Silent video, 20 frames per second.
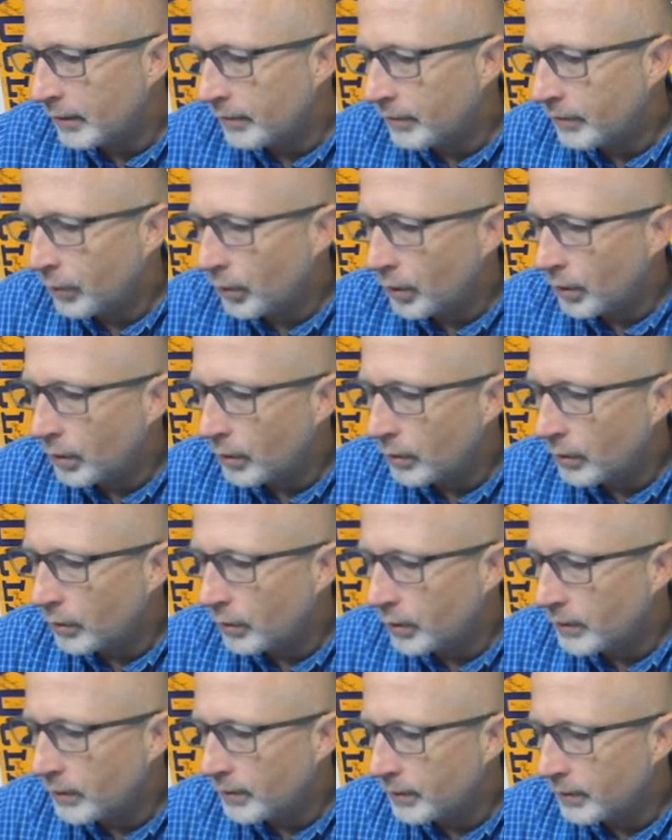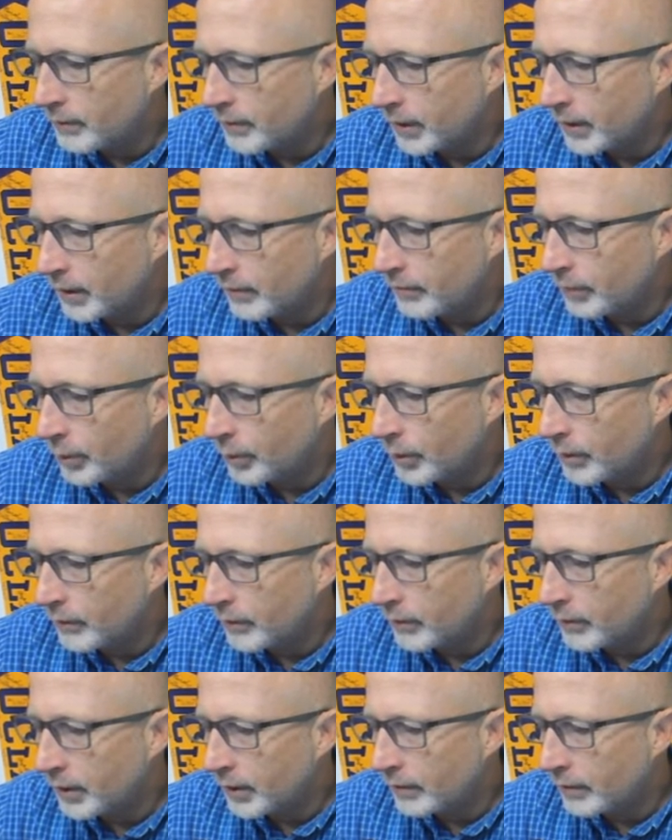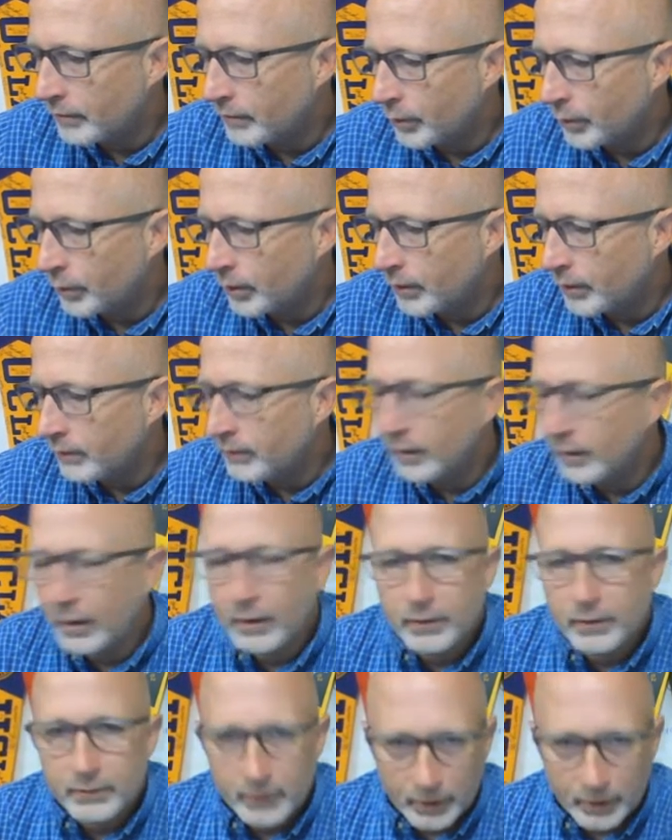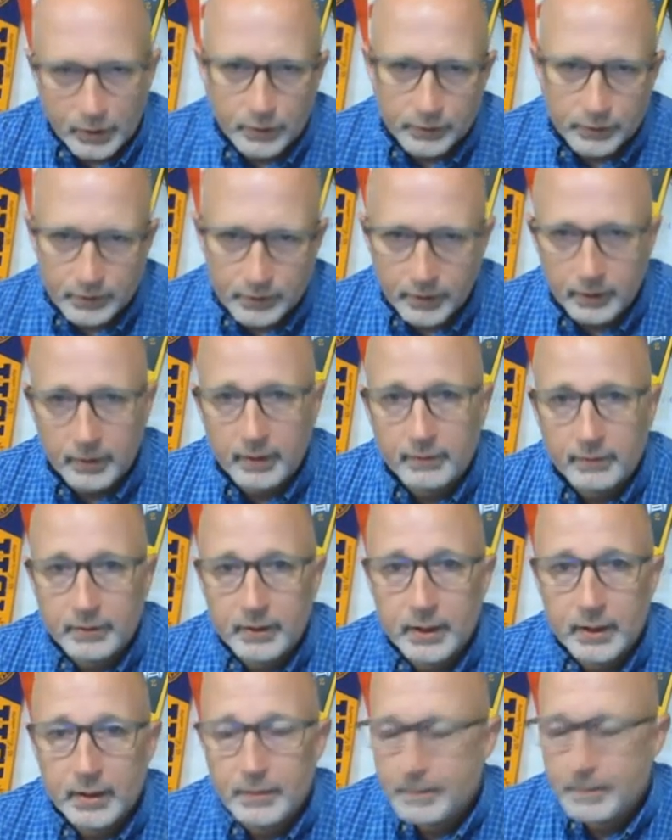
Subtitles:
4, 1 times negative 4 is negative 4, and 0, so it goes in there evenly.